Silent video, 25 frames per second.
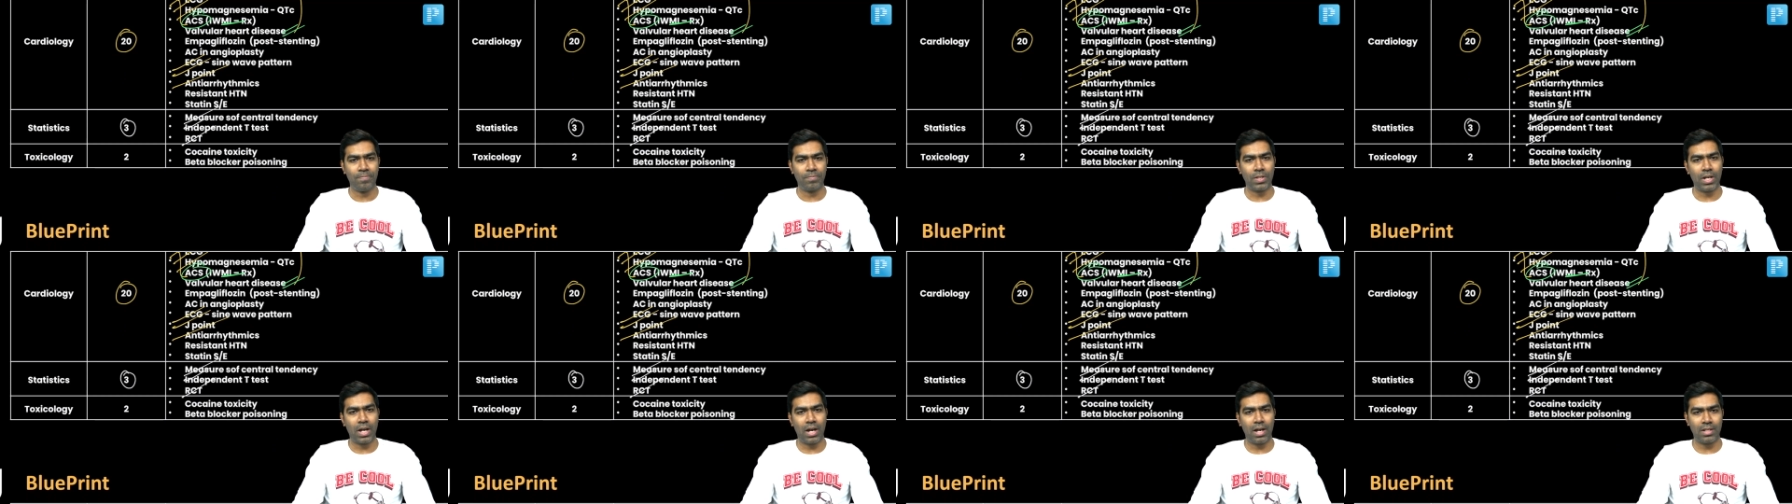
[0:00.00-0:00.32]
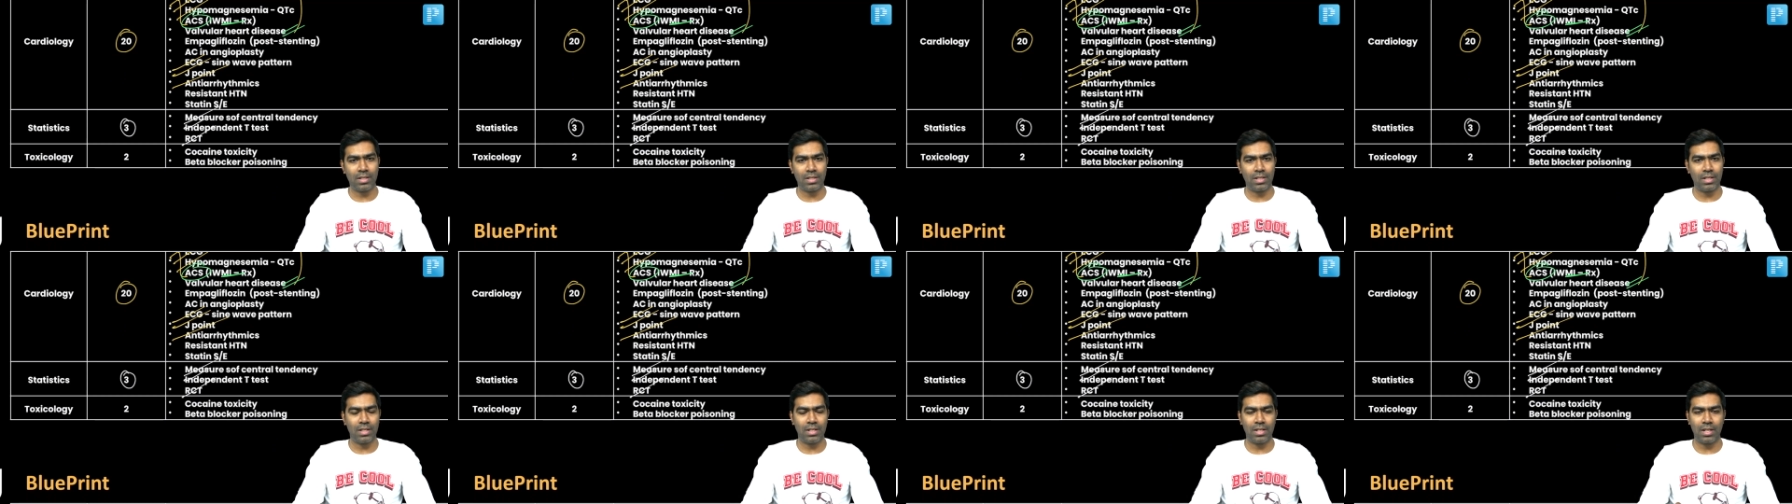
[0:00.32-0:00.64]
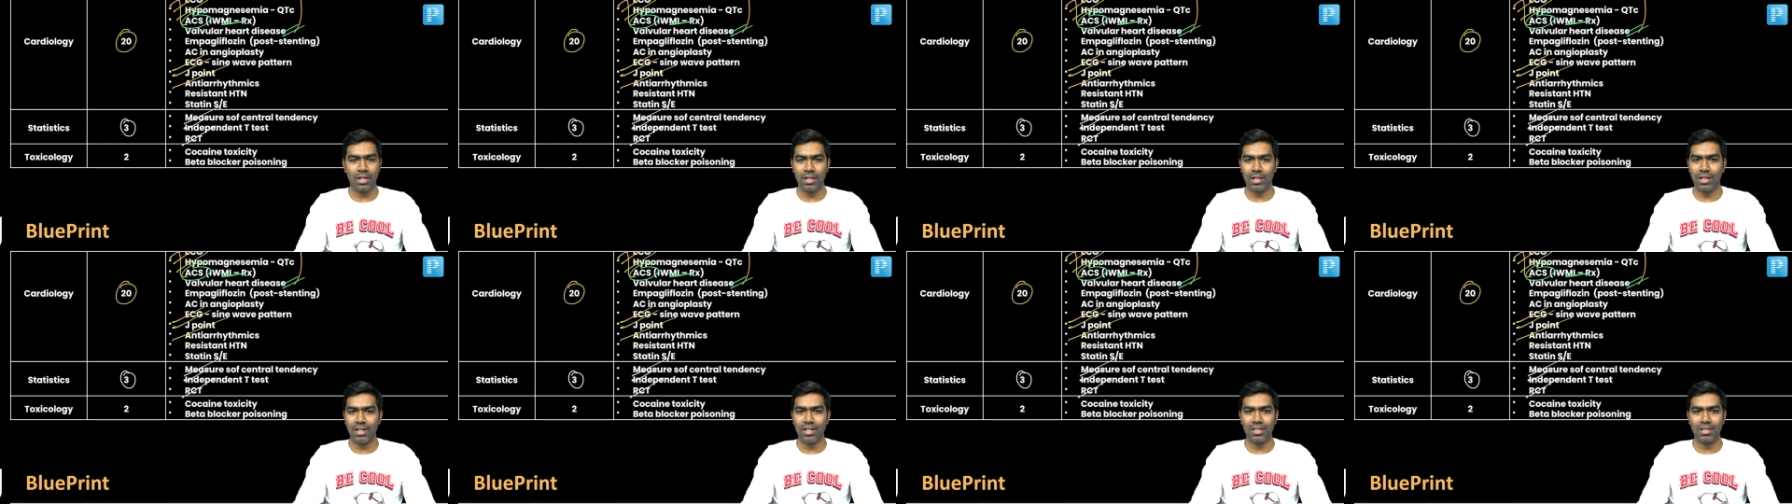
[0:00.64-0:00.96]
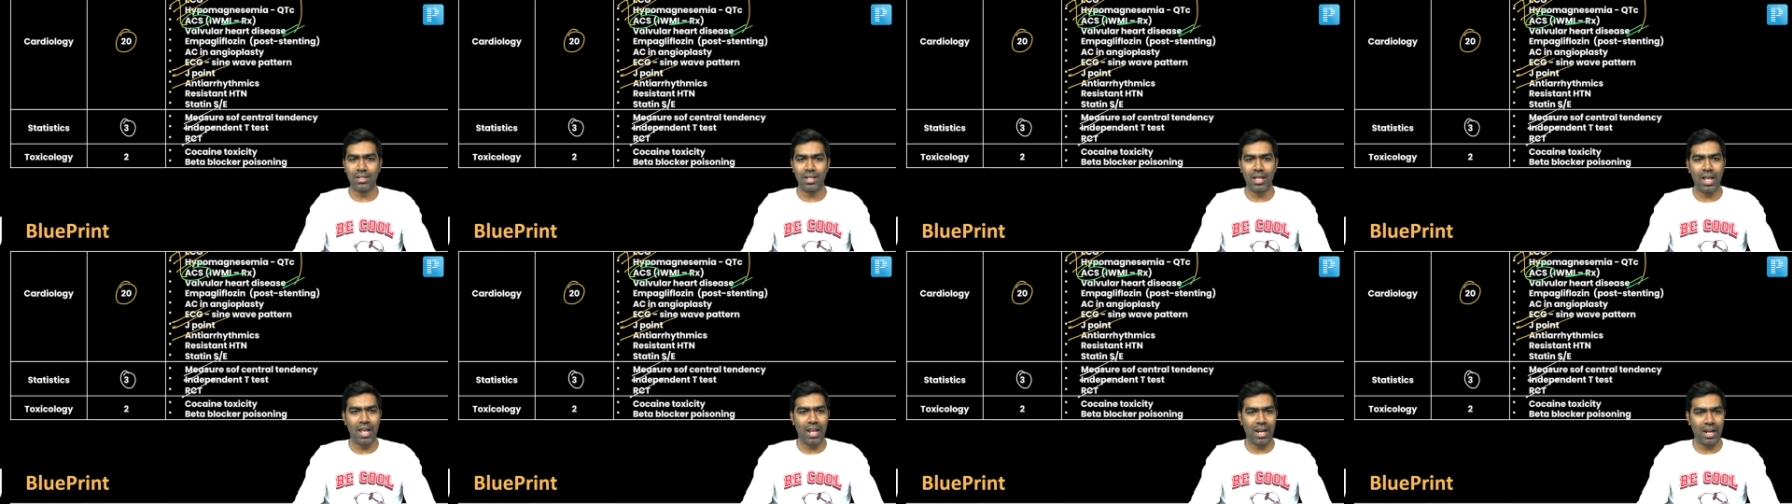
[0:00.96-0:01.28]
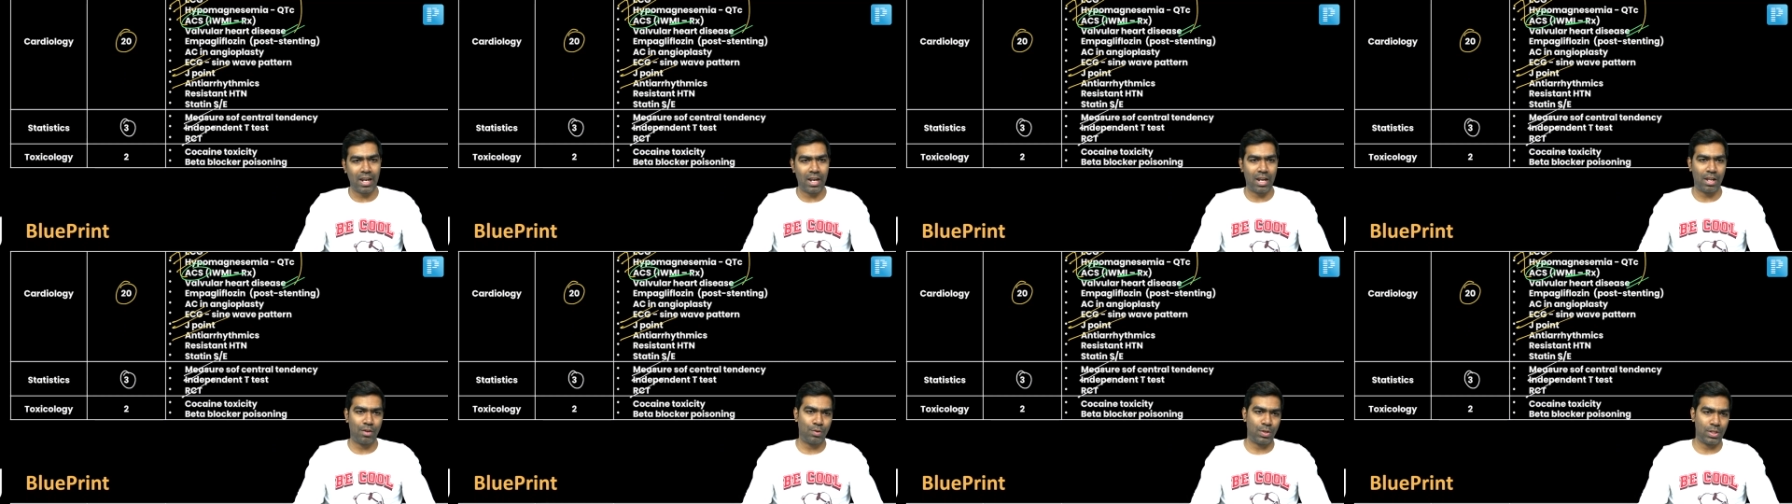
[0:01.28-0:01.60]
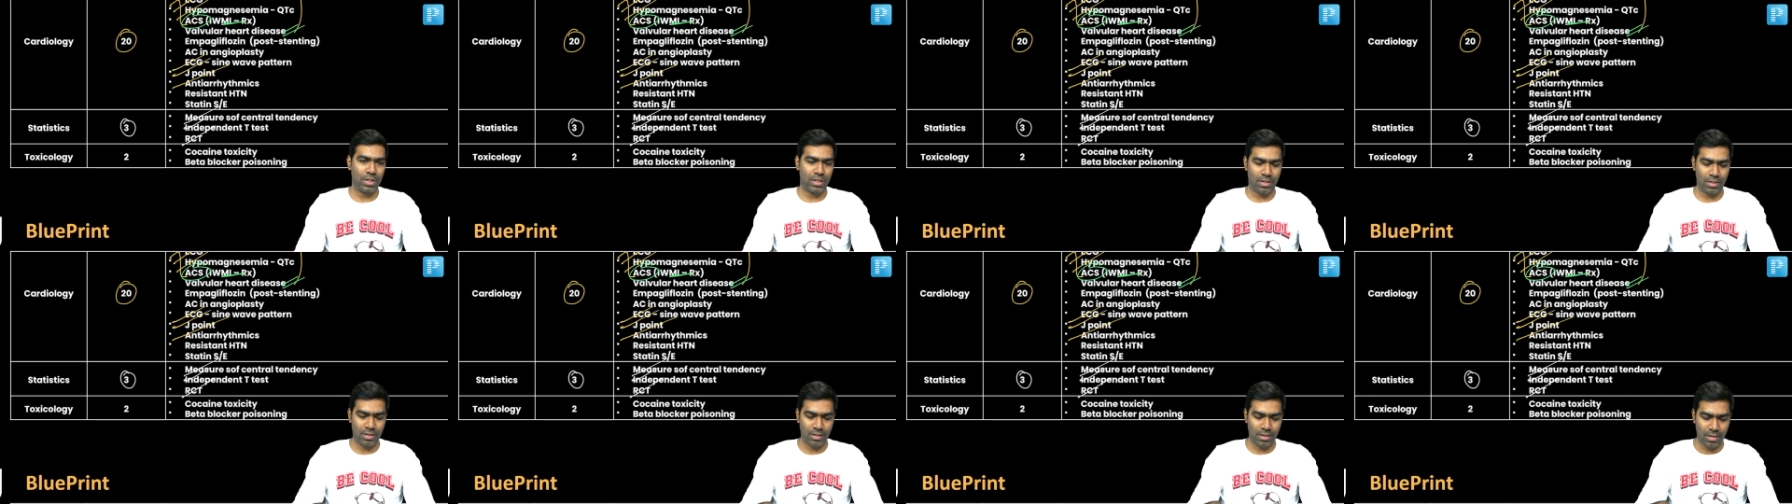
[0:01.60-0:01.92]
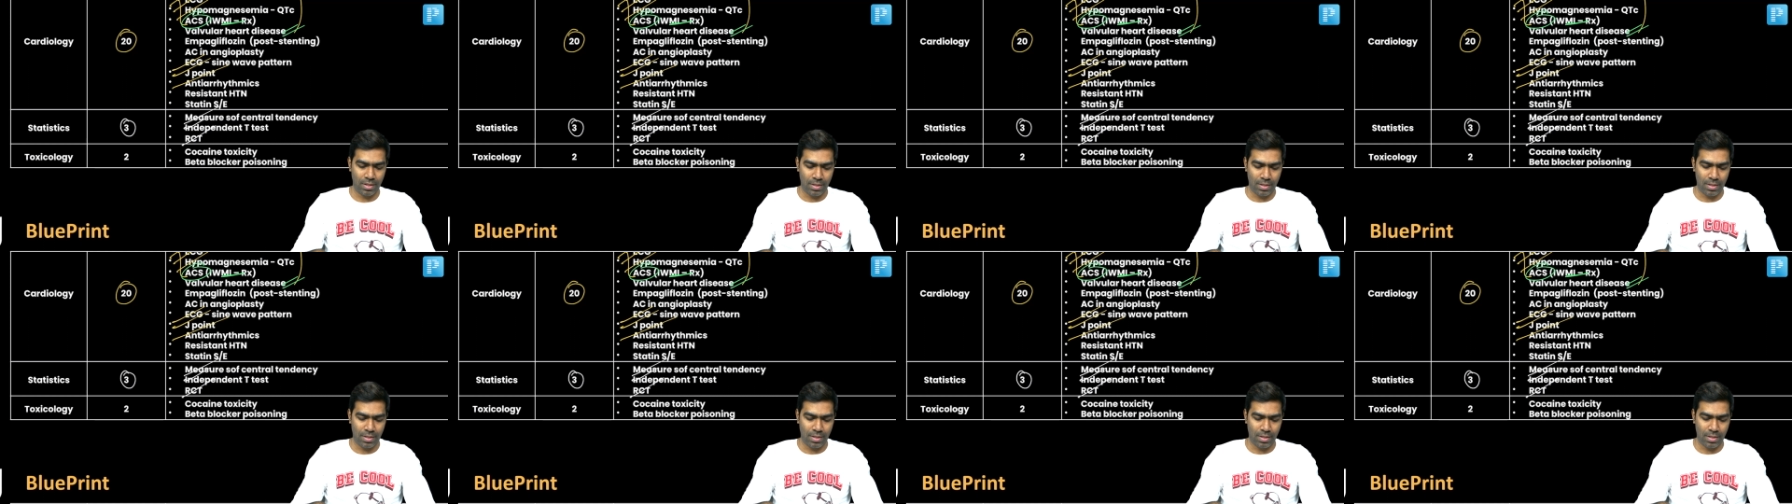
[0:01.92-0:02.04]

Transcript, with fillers: RCT and its relevance.